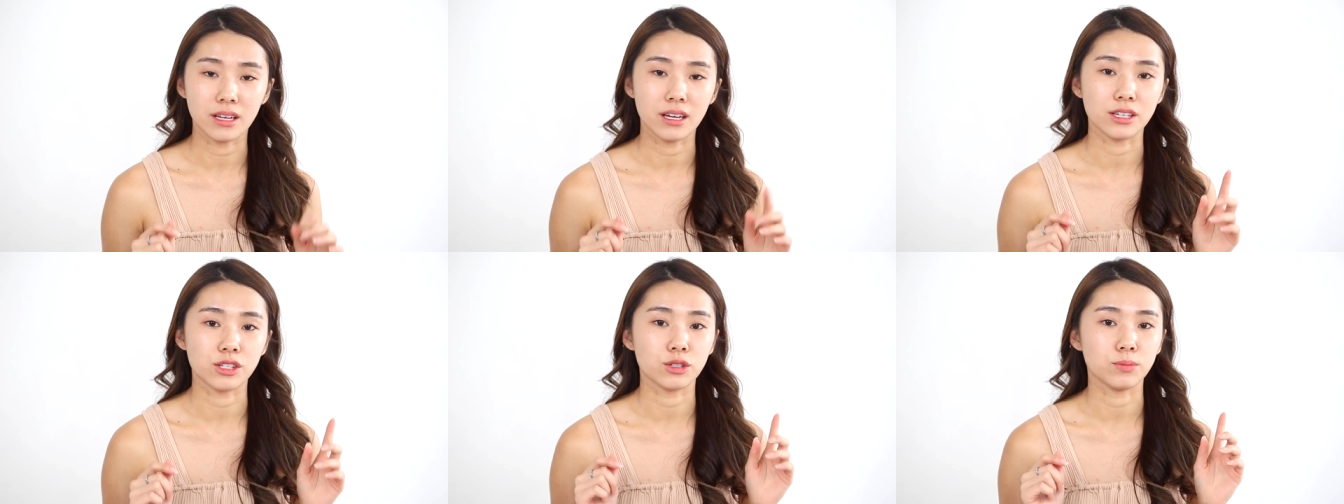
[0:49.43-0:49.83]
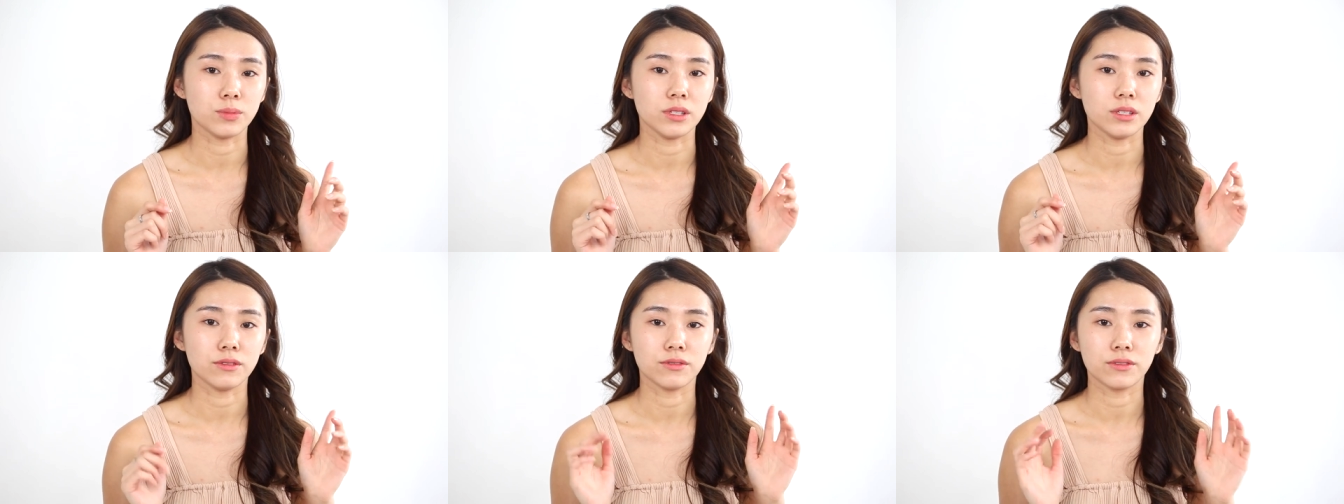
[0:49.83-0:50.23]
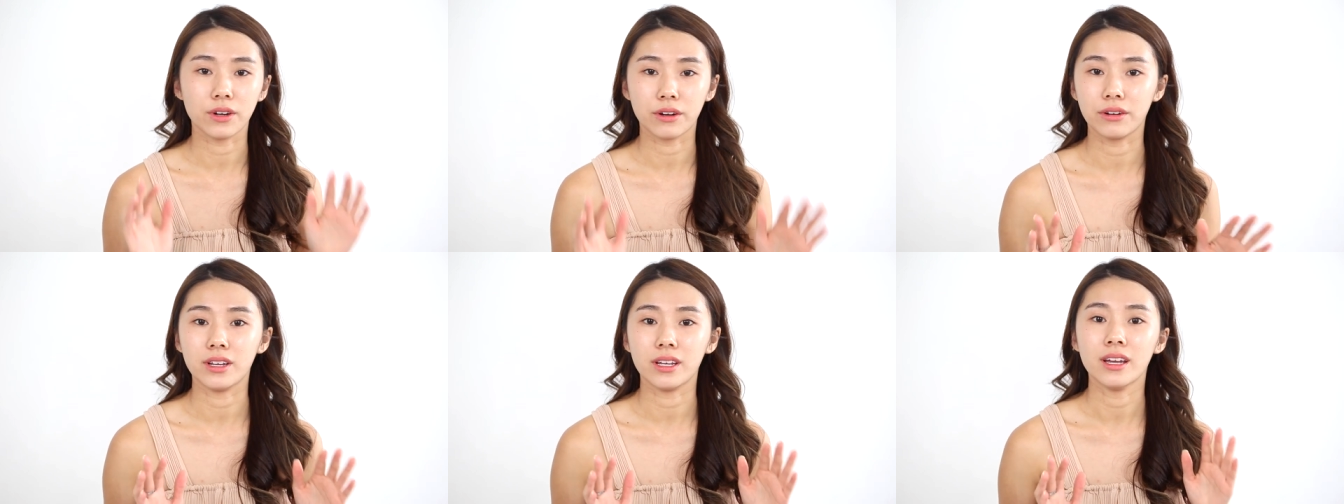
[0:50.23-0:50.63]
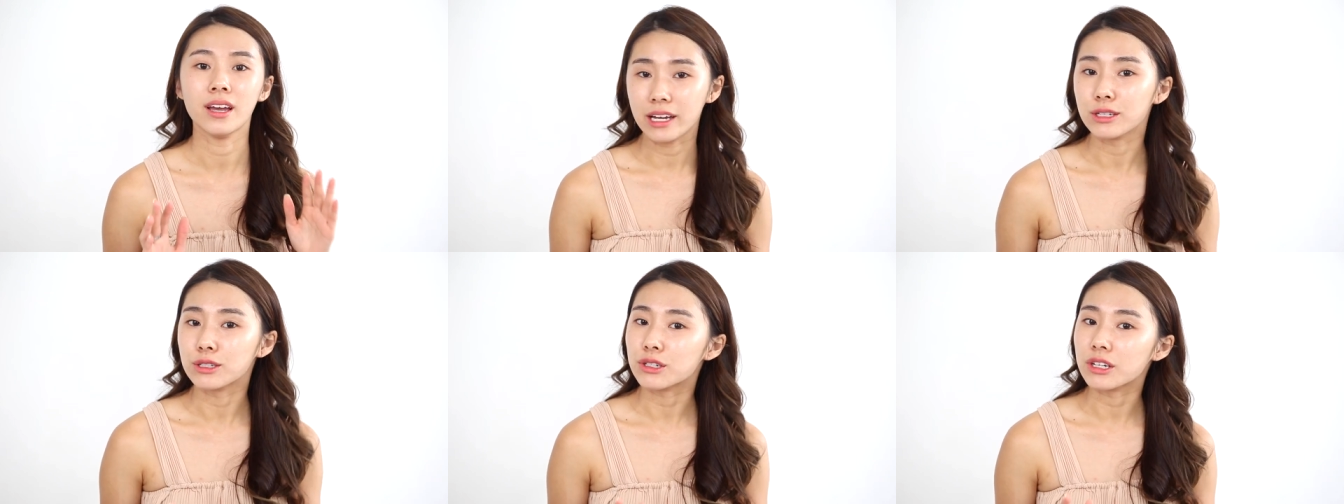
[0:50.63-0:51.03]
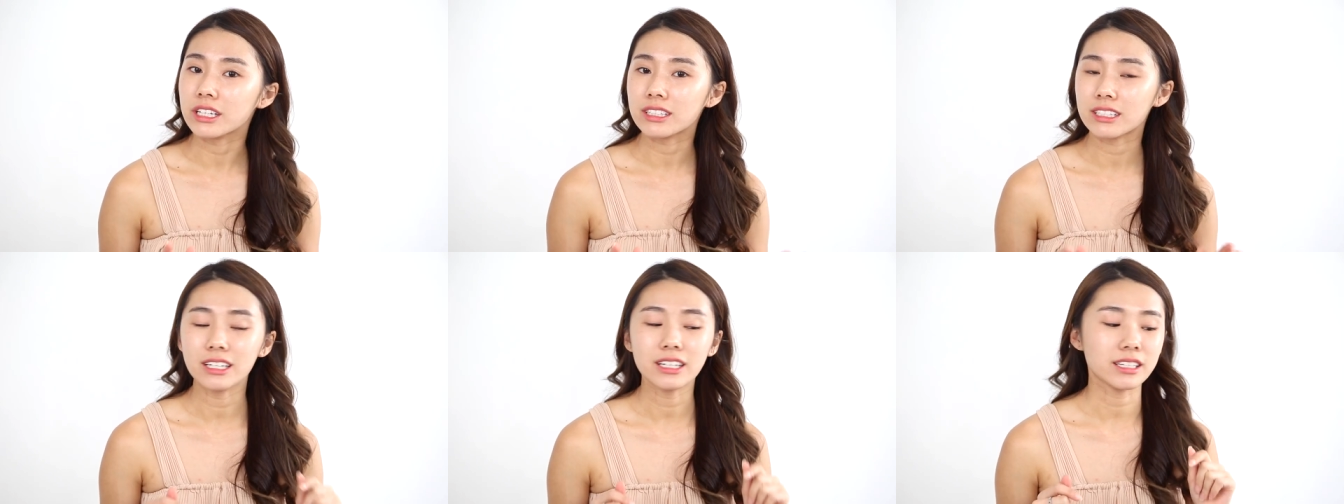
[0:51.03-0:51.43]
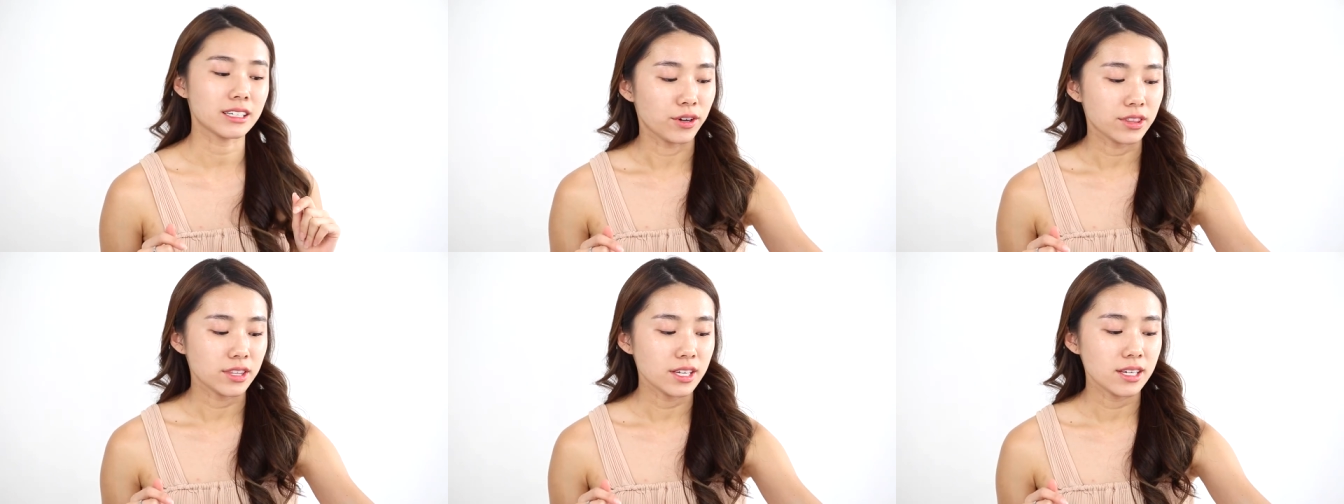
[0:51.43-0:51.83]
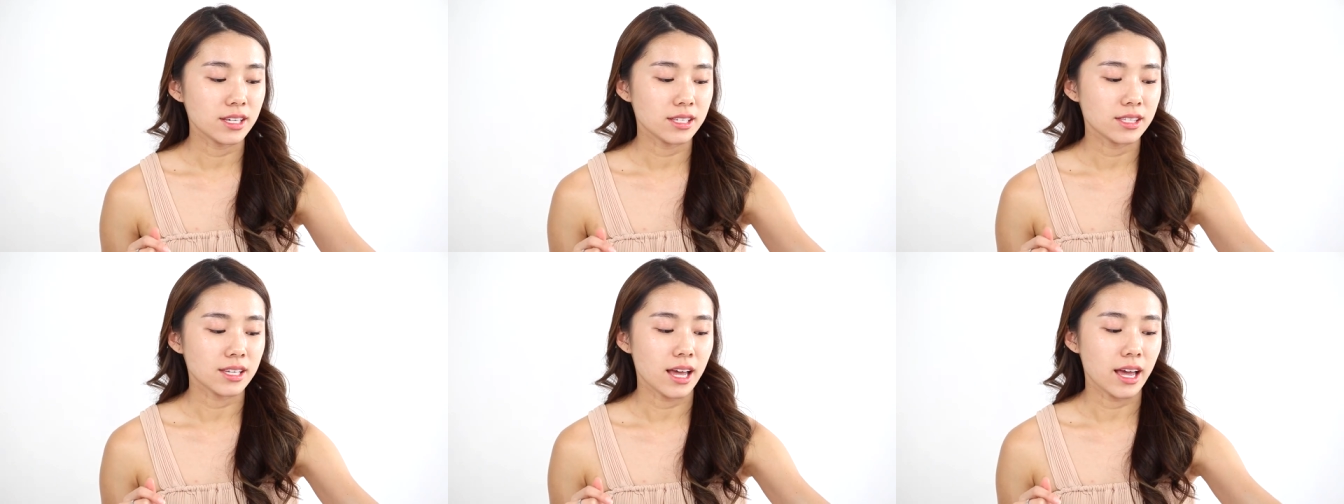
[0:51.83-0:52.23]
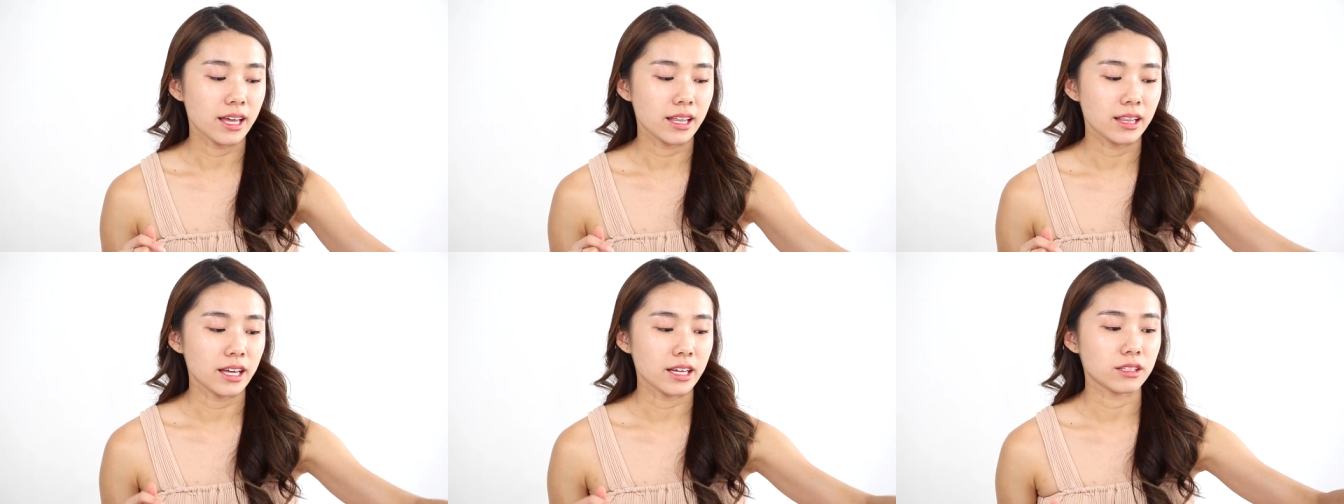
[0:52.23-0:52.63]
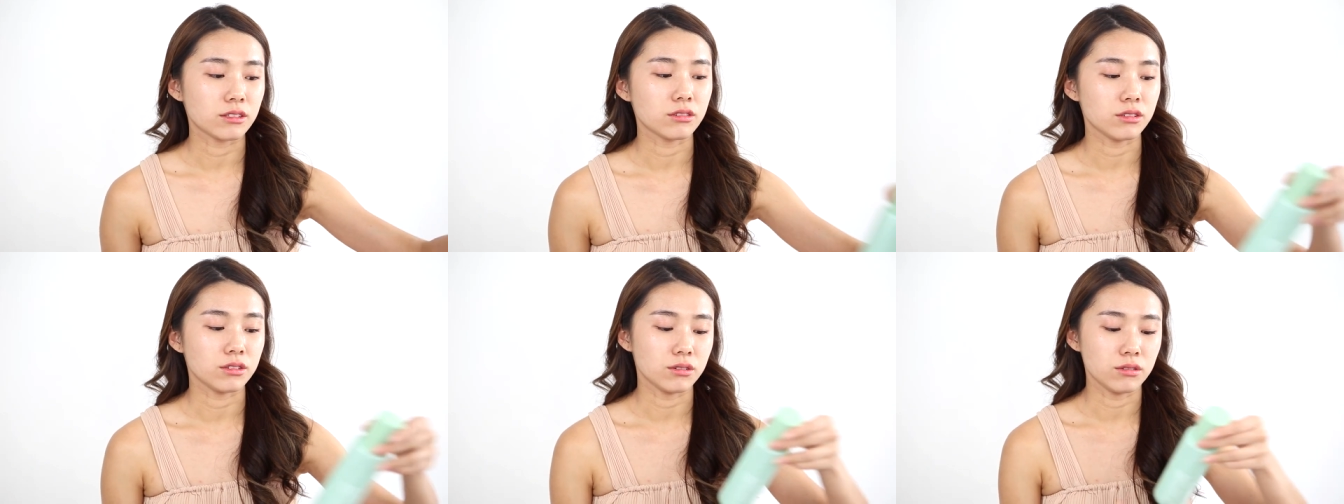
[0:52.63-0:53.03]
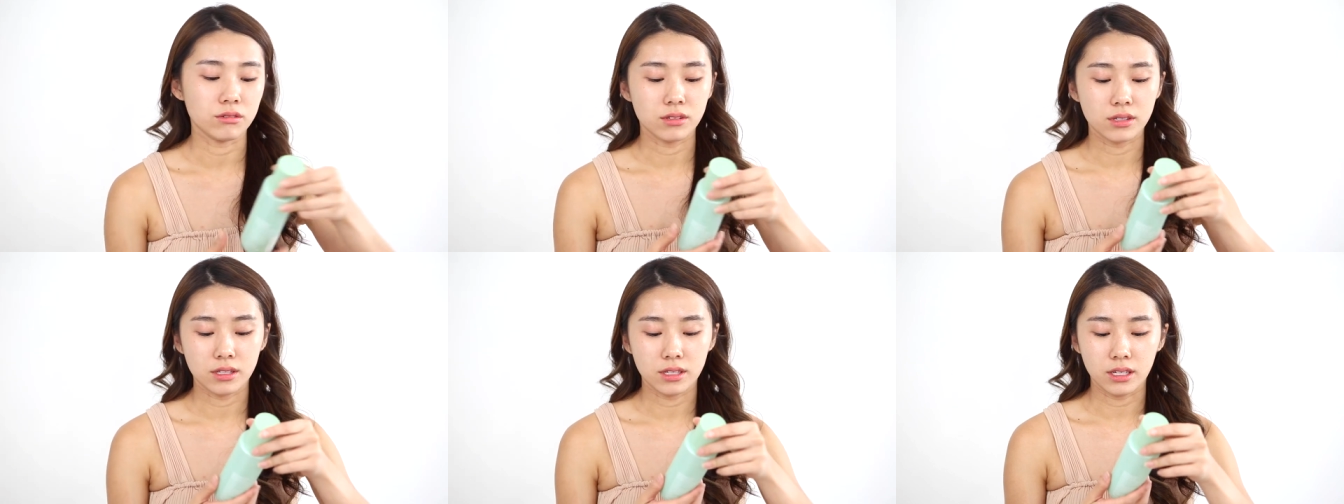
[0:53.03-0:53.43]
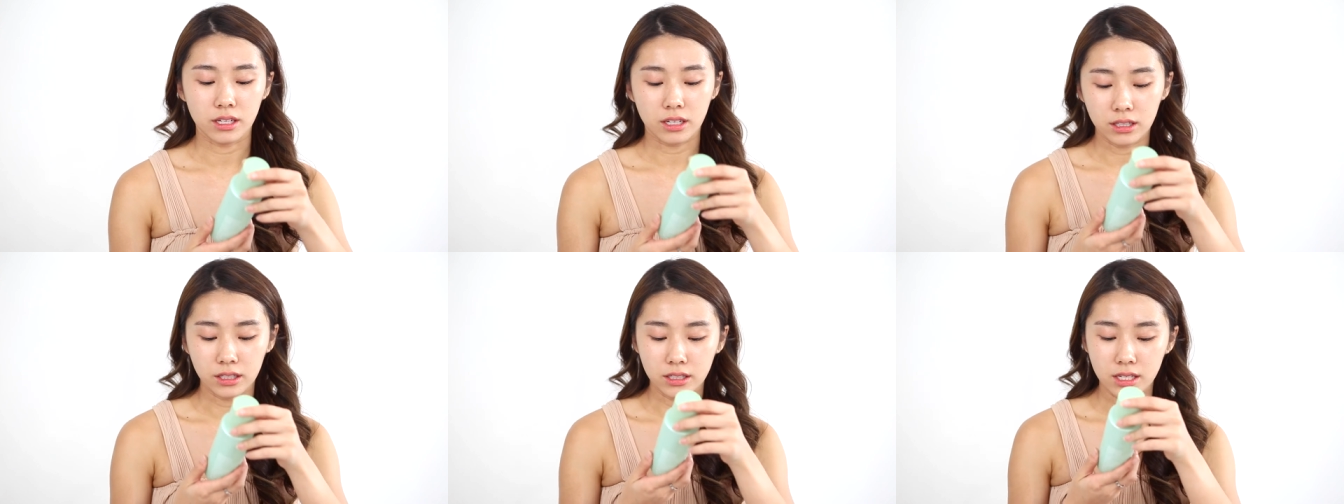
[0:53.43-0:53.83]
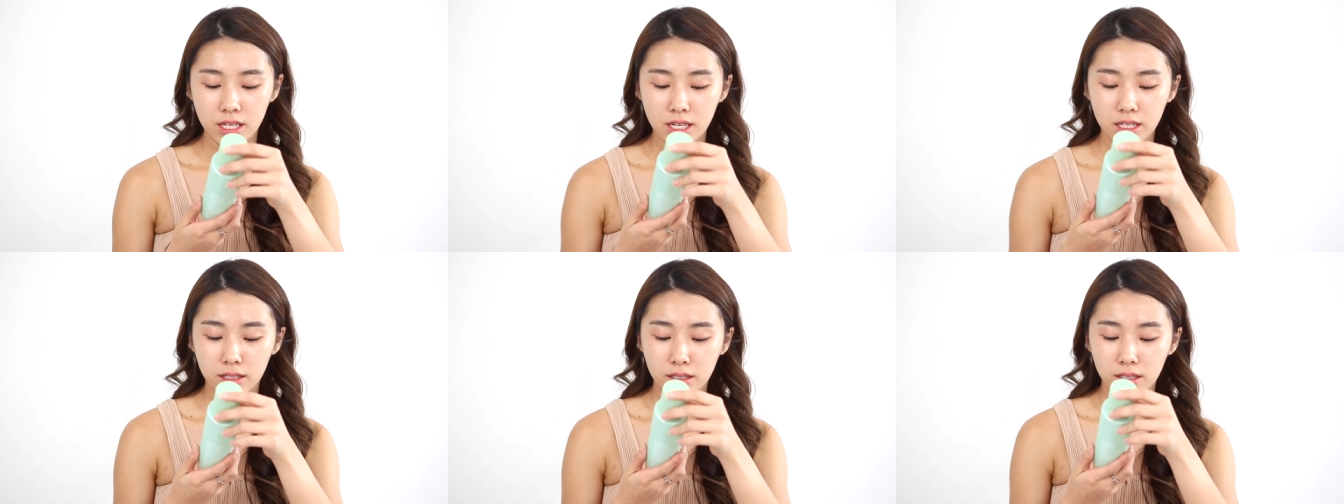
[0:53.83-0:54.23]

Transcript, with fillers: It has to be very hydrated. For this, I like to use the Clinique